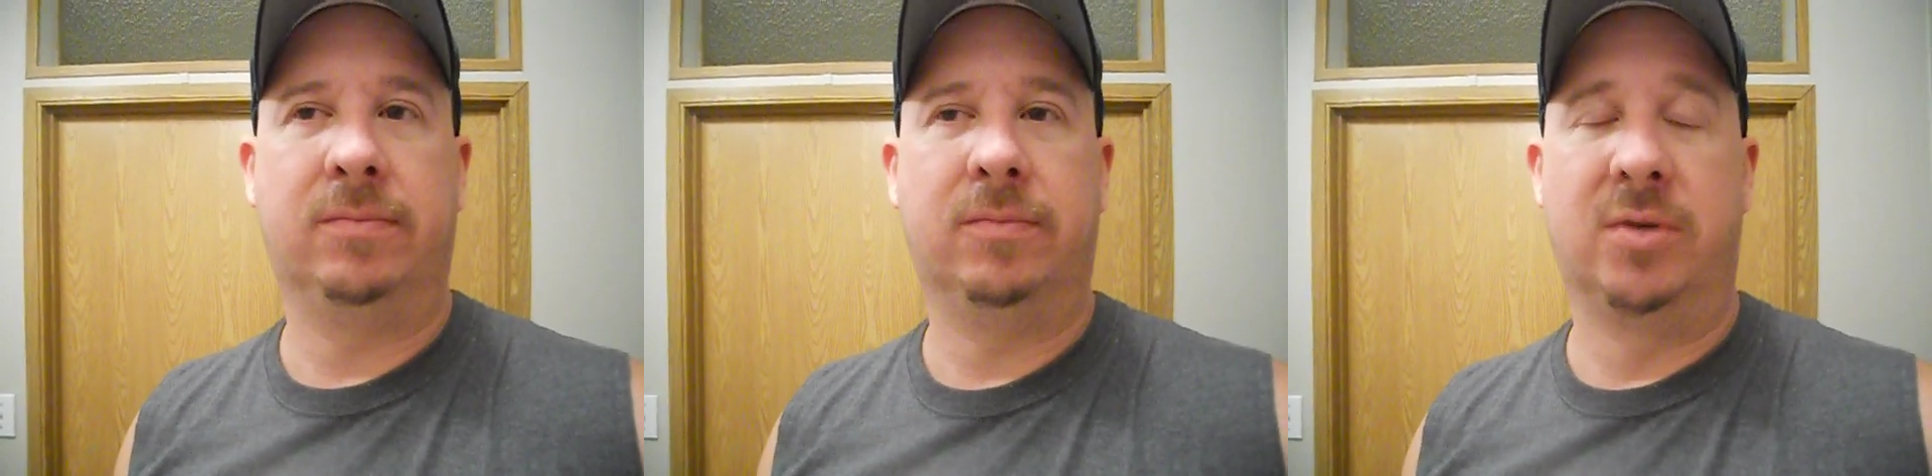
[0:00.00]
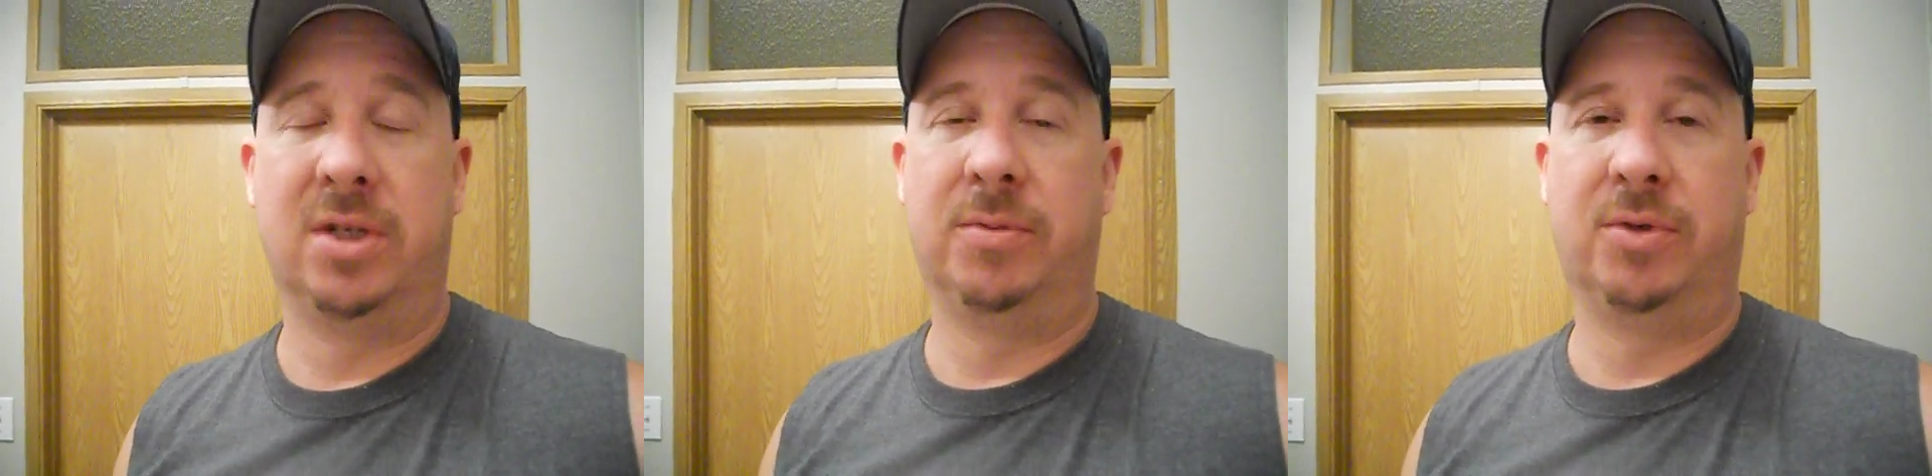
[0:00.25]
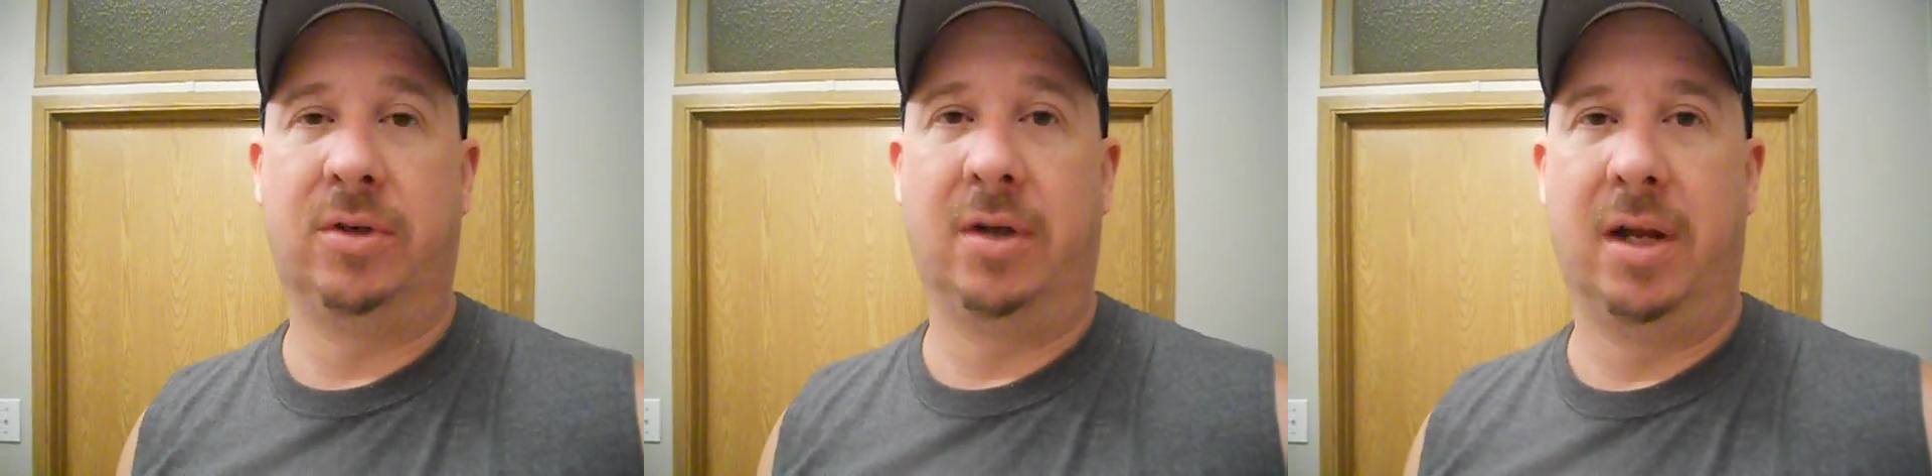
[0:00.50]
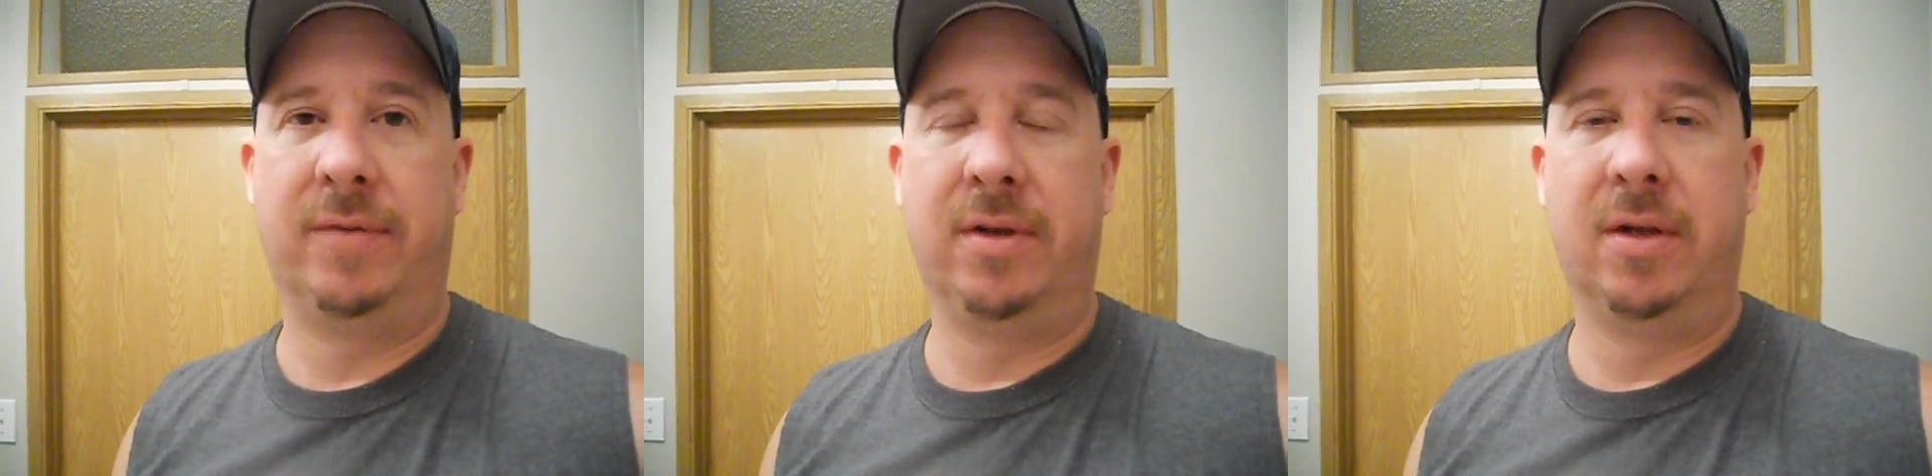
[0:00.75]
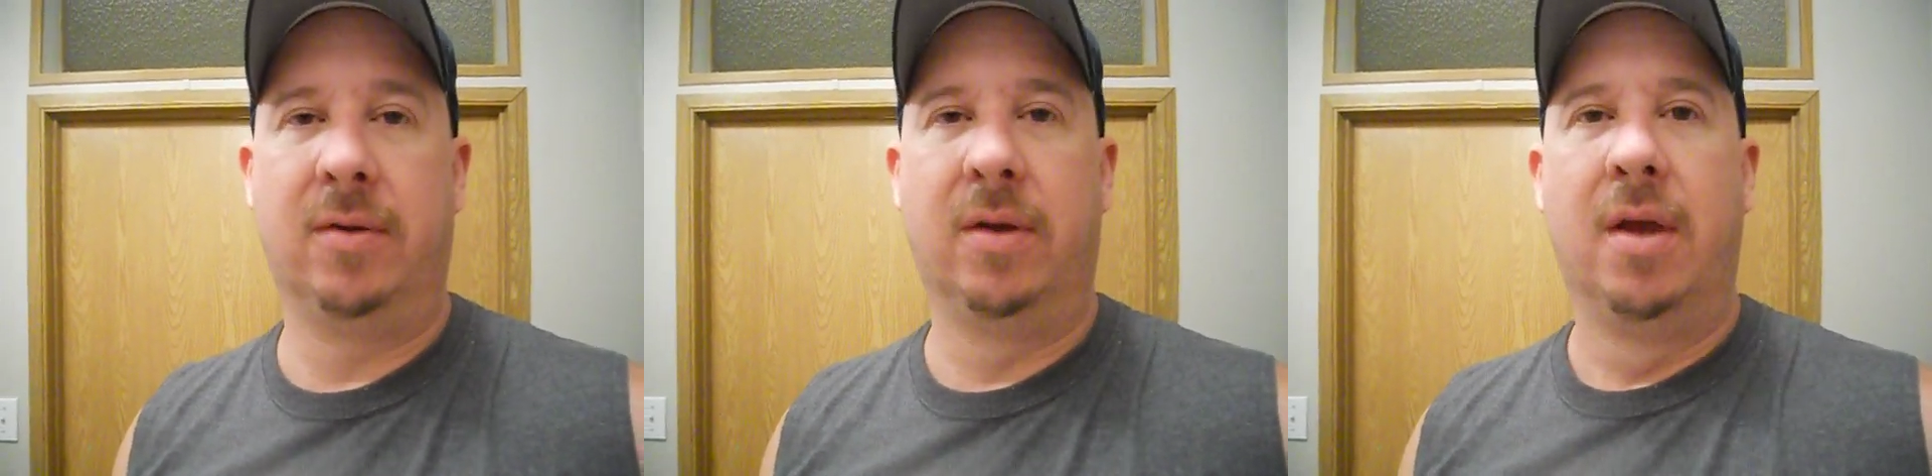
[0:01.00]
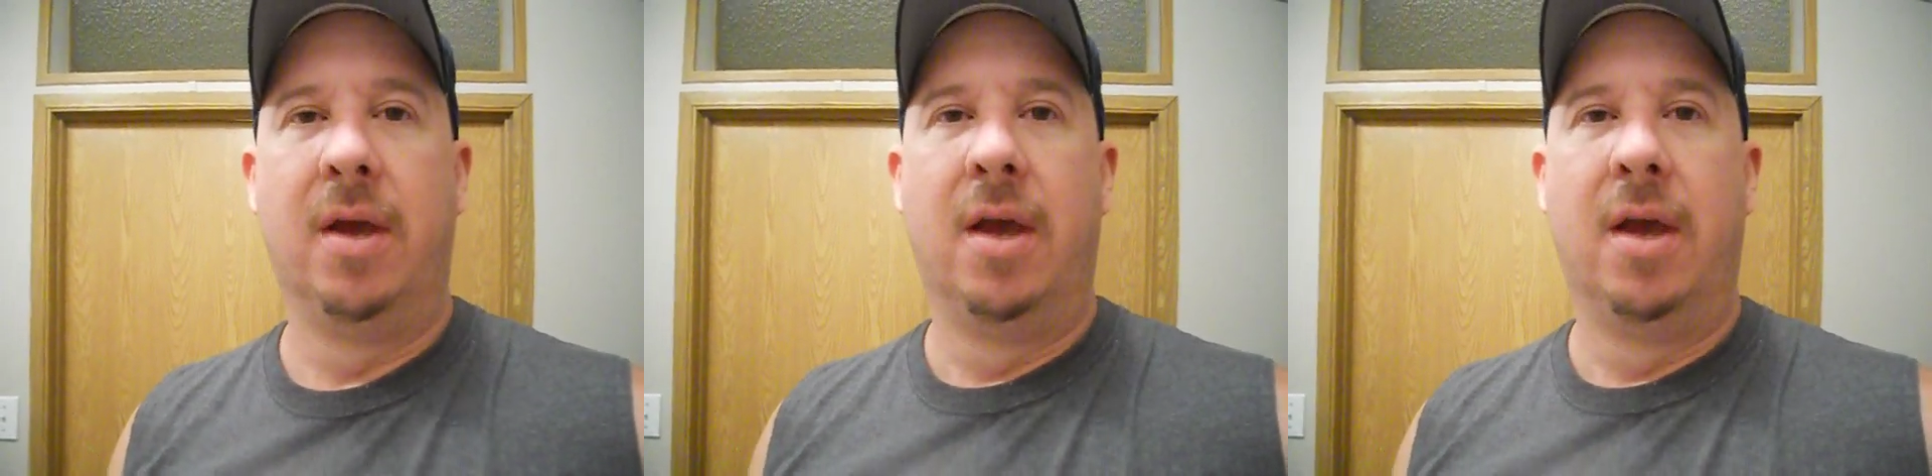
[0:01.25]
which I'm sure a lot of you do,